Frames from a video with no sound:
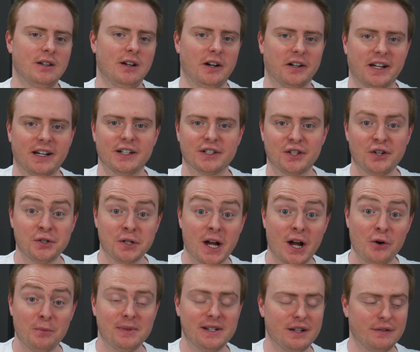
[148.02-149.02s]
Okay, I don't know
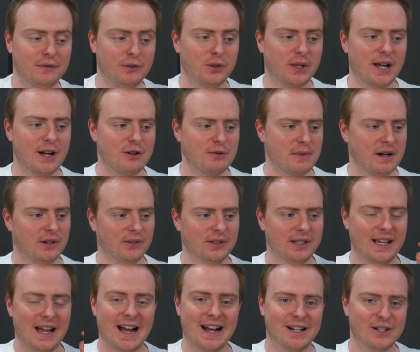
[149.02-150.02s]
how many of you care about
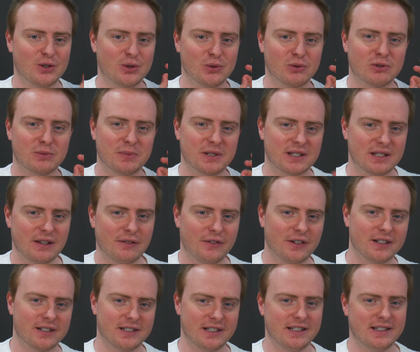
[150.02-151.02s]
the actual
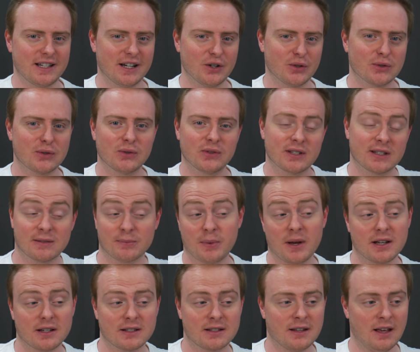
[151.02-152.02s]
specific details on the
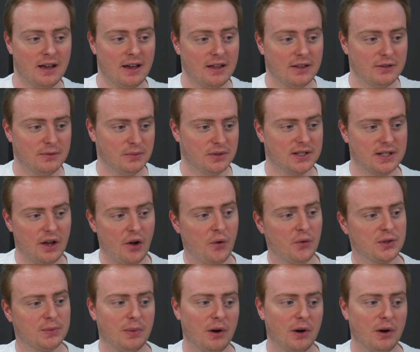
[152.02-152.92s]
specs themselves,